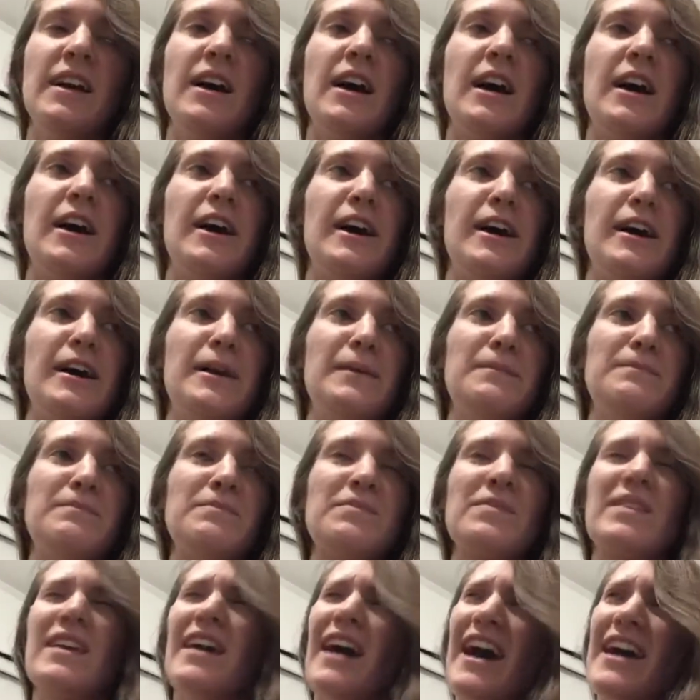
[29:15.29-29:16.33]
Um,
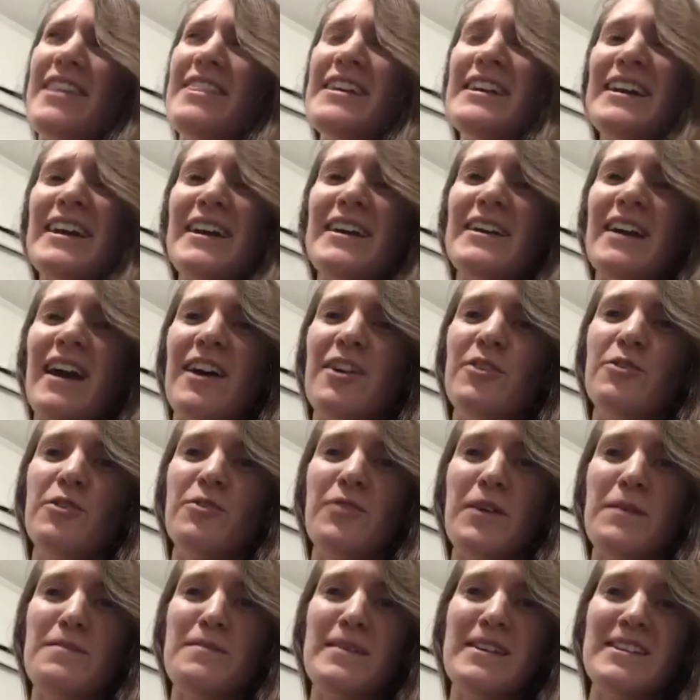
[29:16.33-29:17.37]
I think I, I don't know if
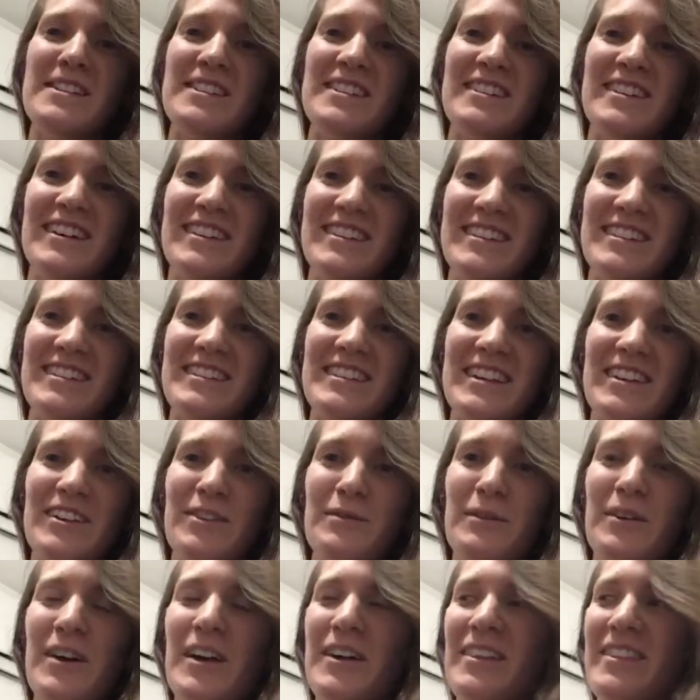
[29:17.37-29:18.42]
I mentioned on this
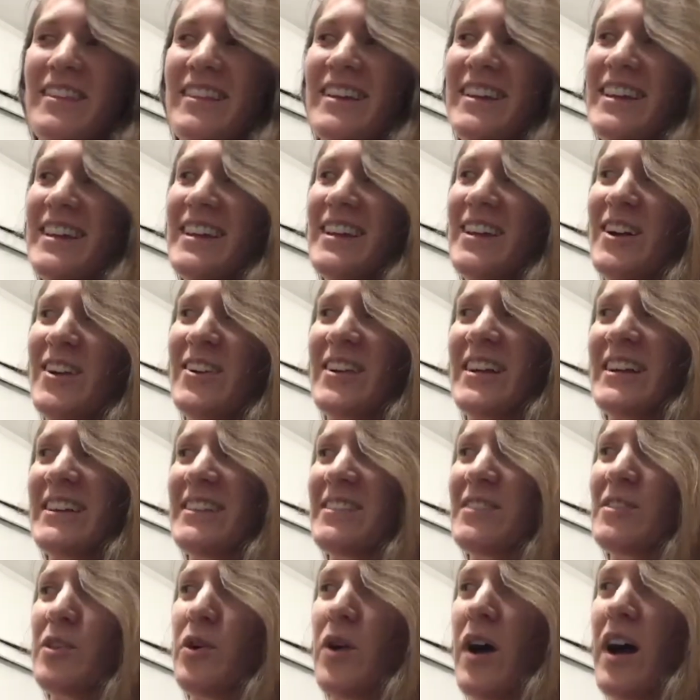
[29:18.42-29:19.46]
channel. I, okay.
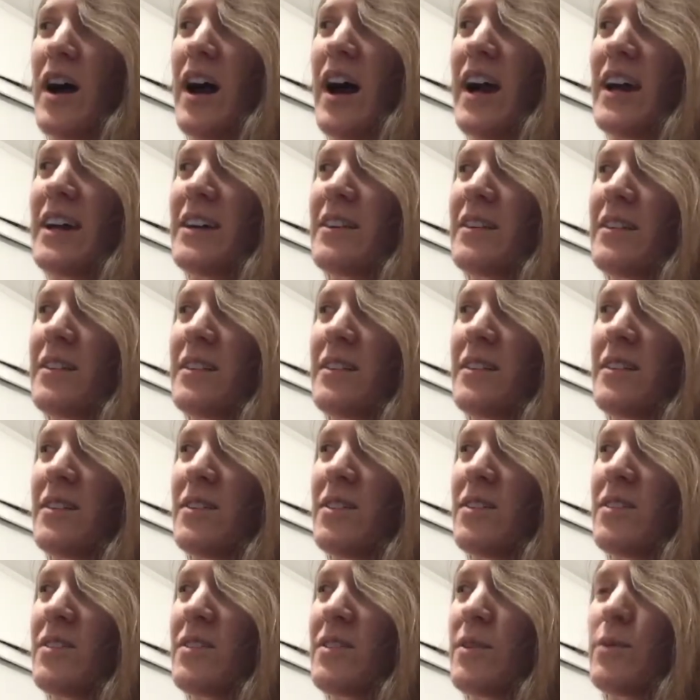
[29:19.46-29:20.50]
So I,
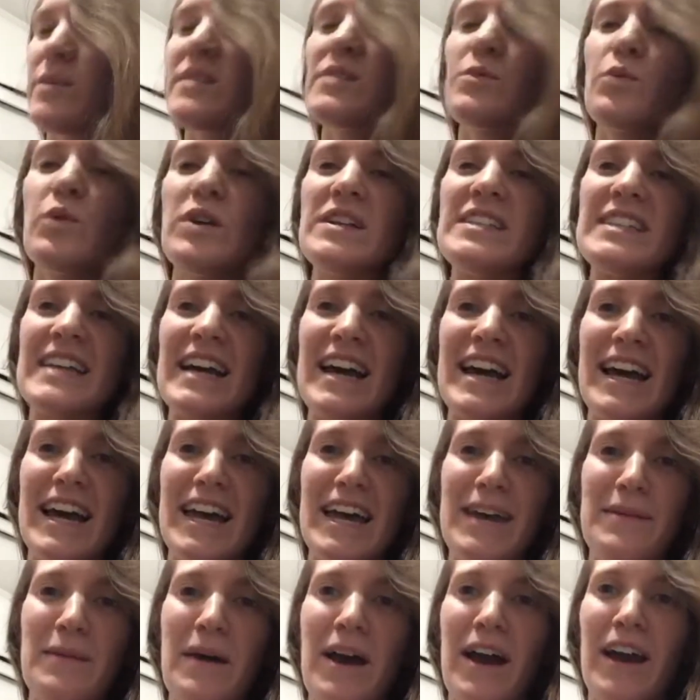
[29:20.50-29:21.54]
there was one
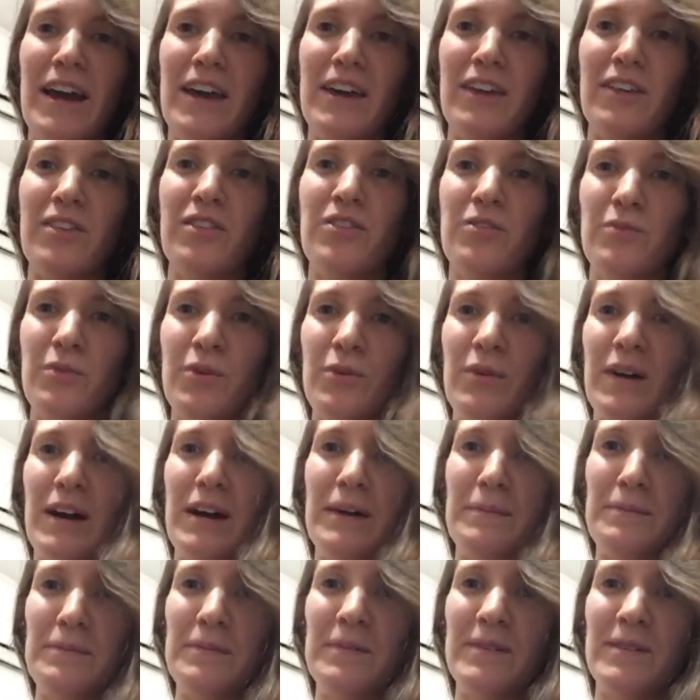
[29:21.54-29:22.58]
time I threw
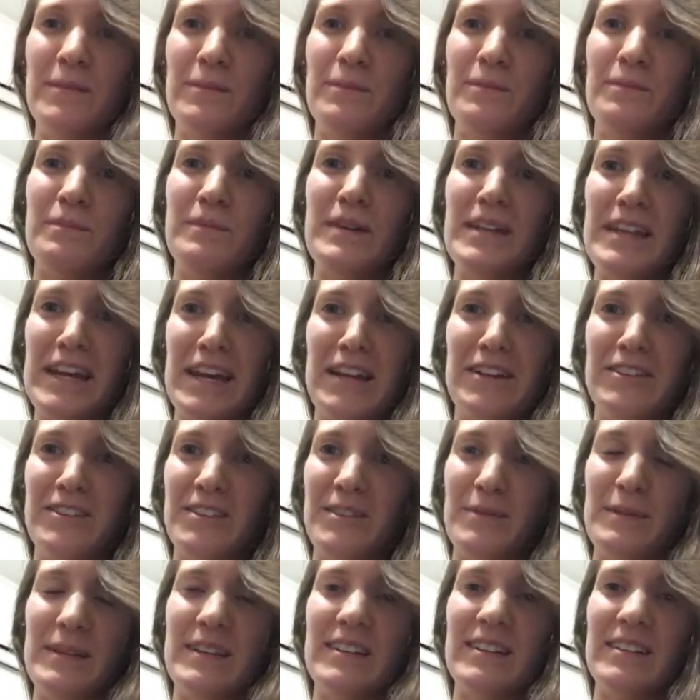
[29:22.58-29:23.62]
up
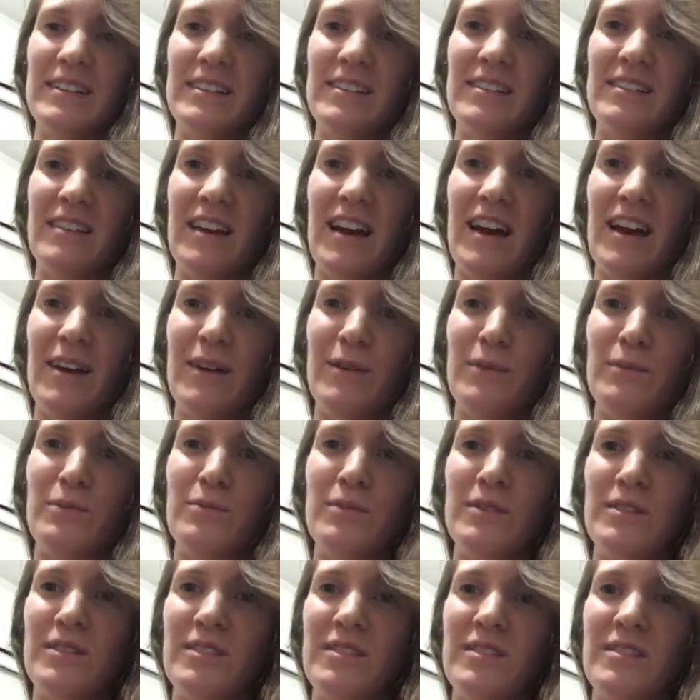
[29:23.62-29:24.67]
bananas because I
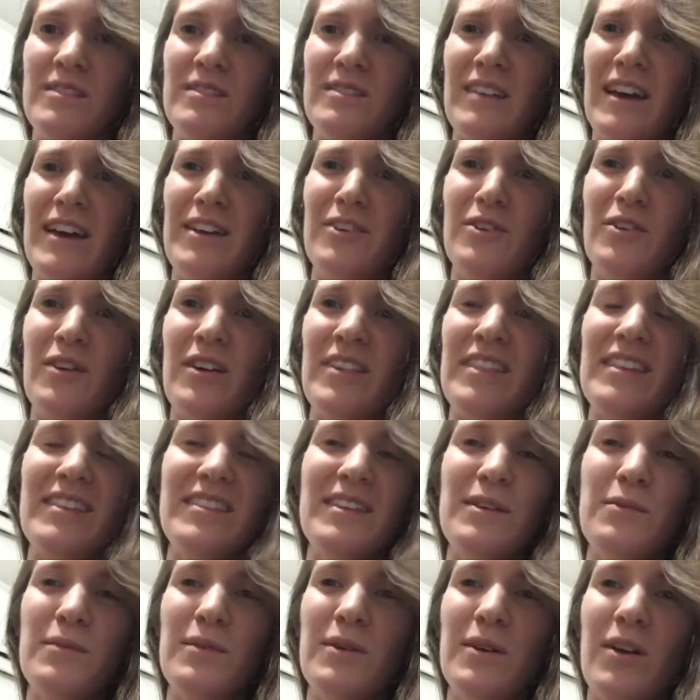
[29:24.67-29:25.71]
was, I don't know, I think
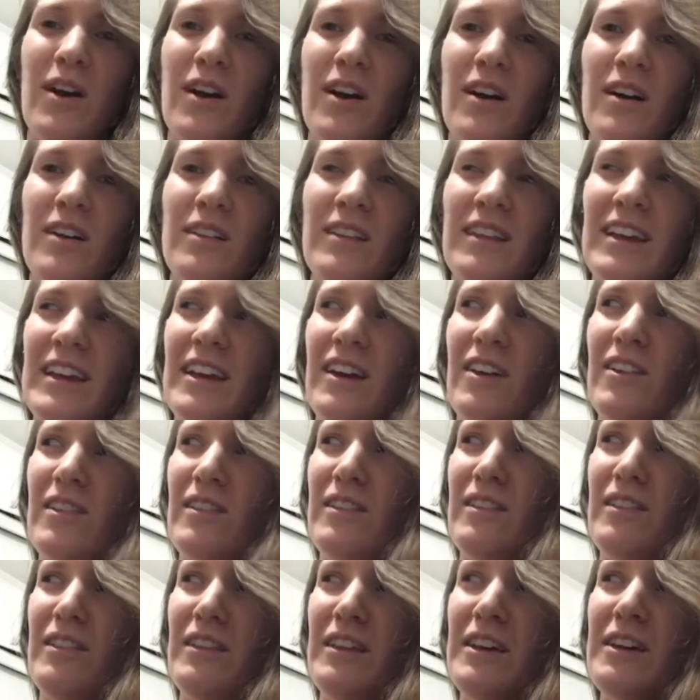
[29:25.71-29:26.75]
they were like a
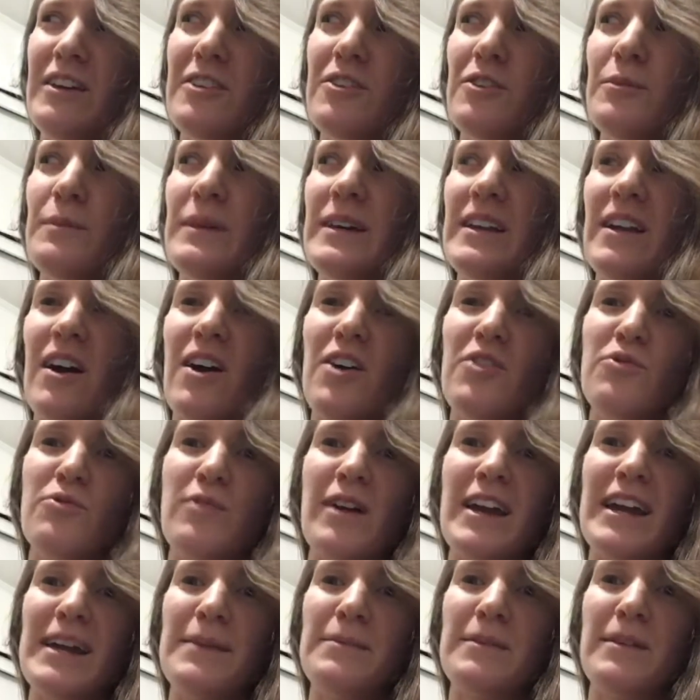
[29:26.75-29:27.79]
little bit
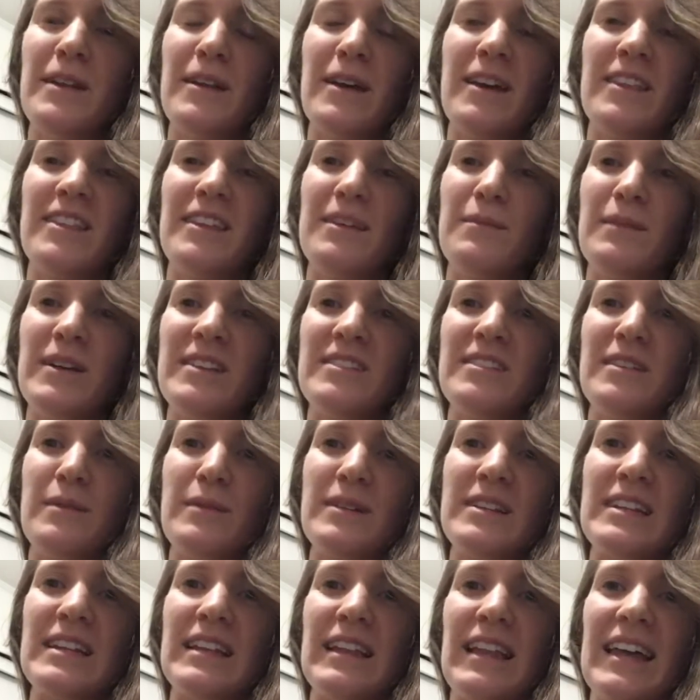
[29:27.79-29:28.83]
unripe and I think my
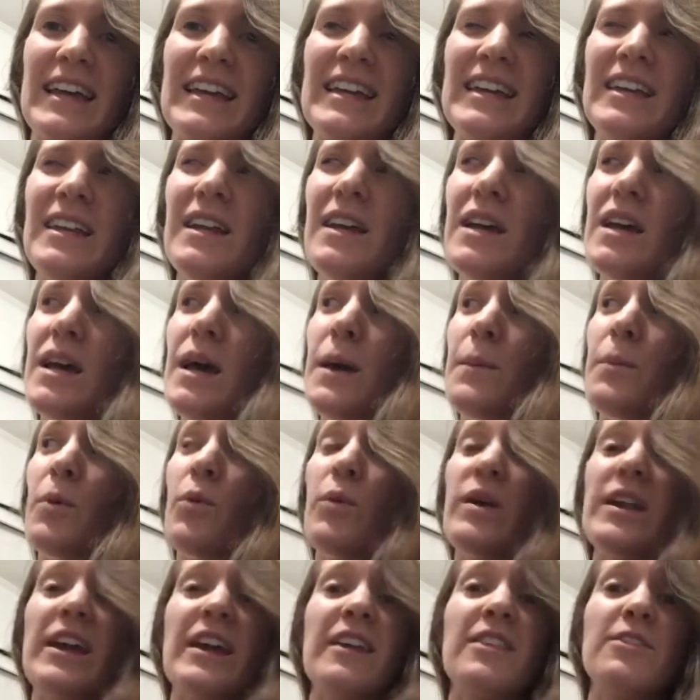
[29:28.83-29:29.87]
stomach didn't like it. But
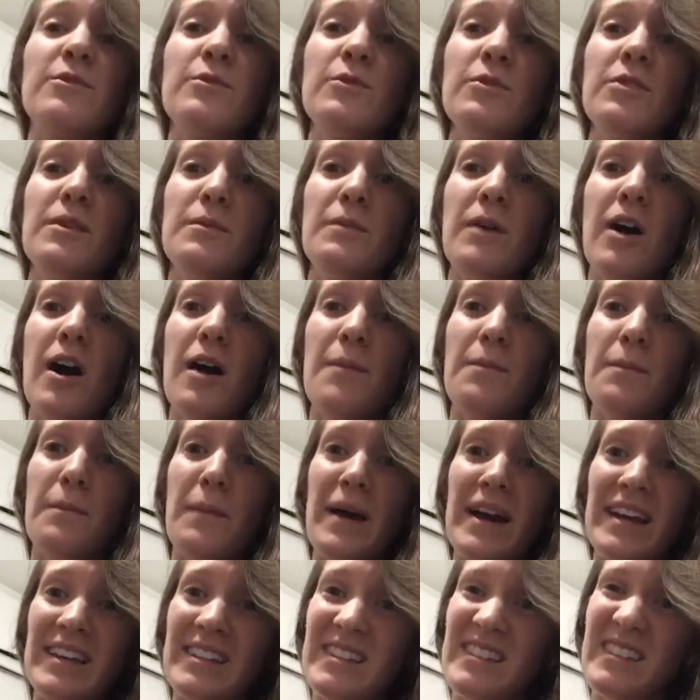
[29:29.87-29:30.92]
when I threw them up,
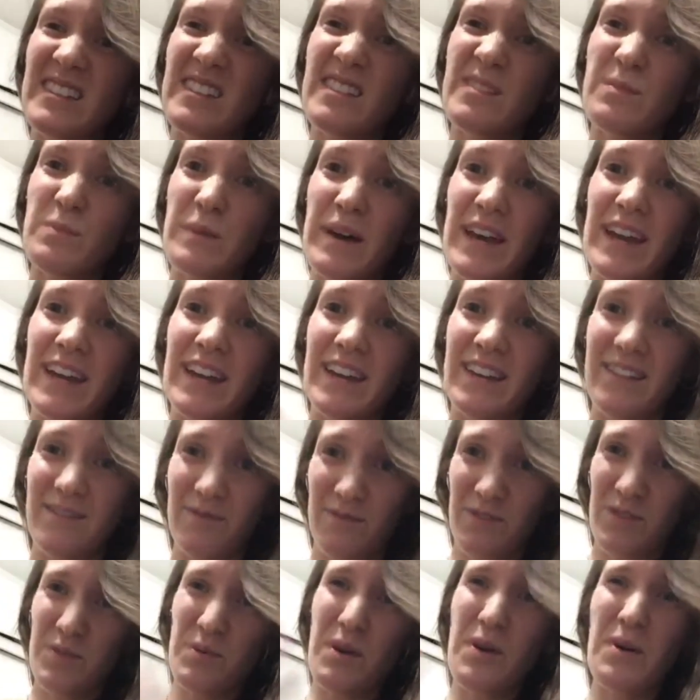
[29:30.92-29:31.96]
my my
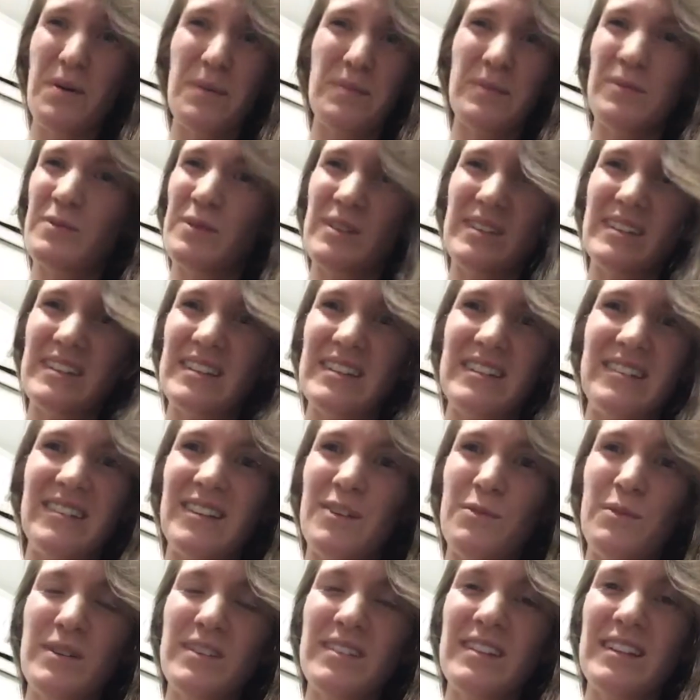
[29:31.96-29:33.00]
throw up wasn't,
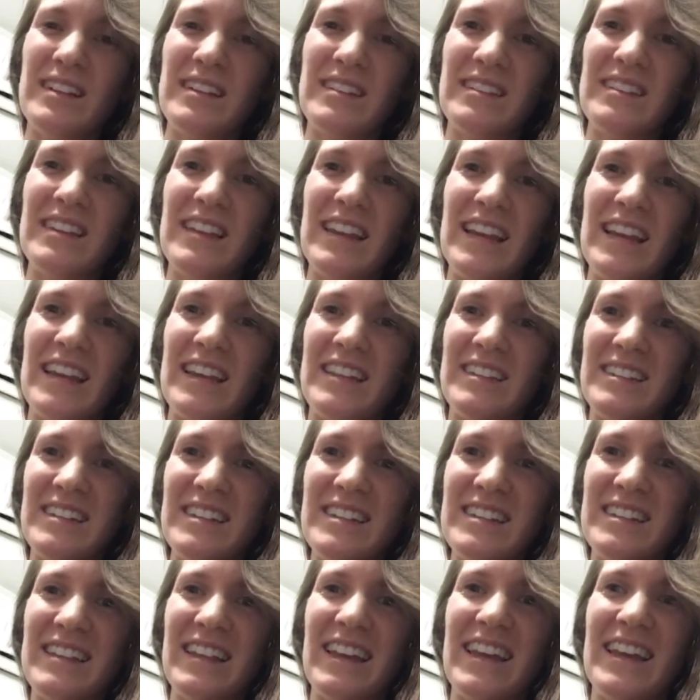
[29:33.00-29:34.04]
it wasn't acidic. It
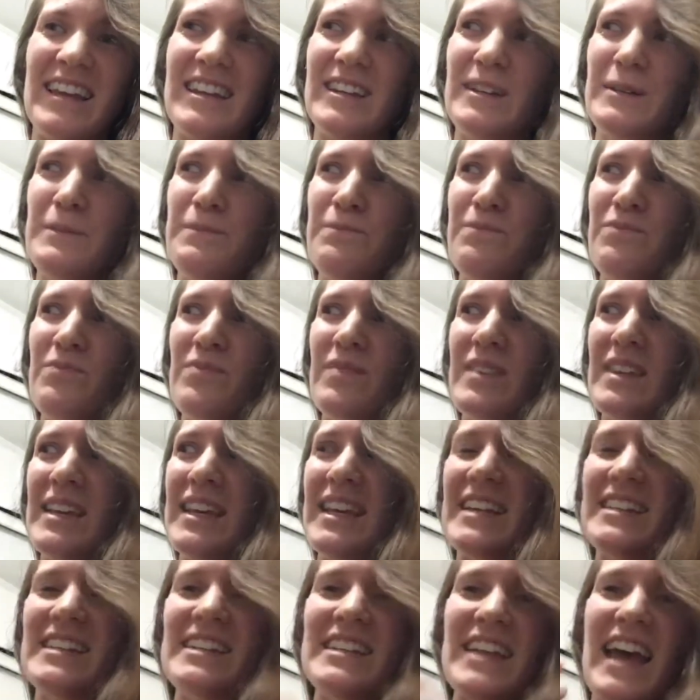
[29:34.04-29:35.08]
didn't like,
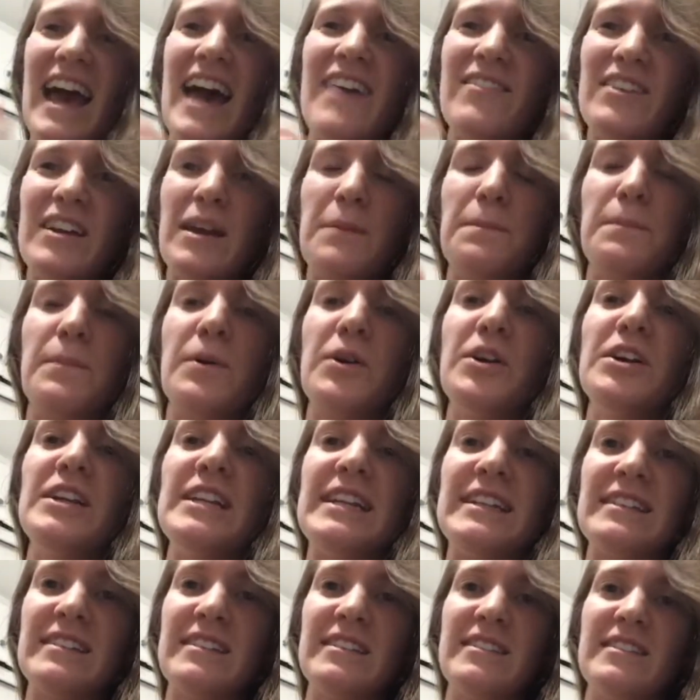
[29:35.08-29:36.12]
it didn't have like a
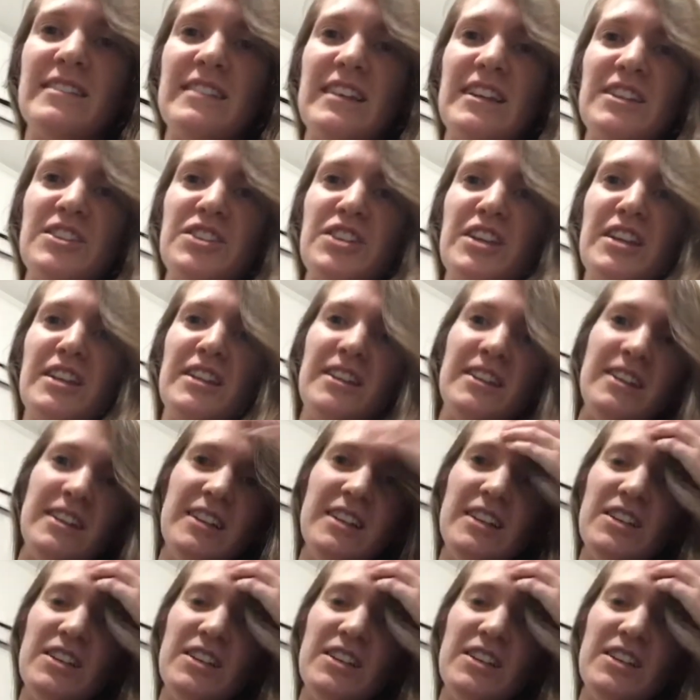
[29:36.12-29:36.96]
burning sensation.